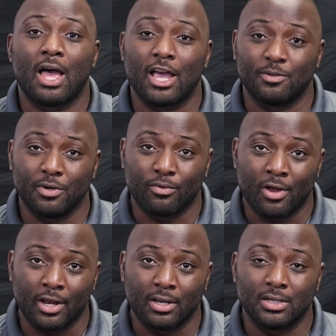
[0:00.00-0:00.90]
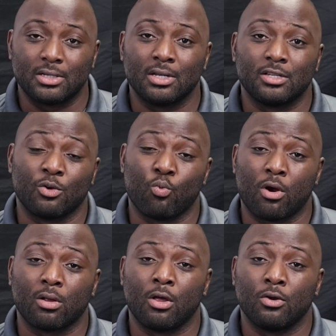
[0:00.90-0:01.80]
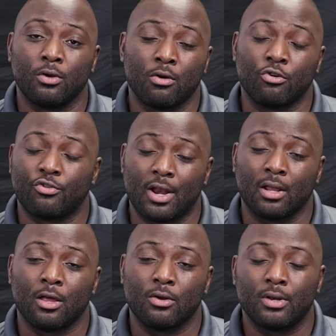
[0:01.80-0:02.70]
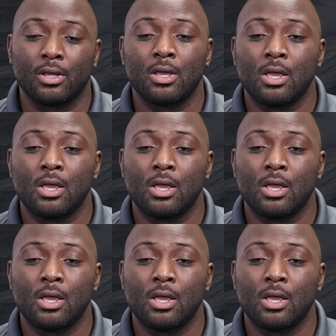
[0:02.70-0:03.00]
high-speed running distance, and workload or training load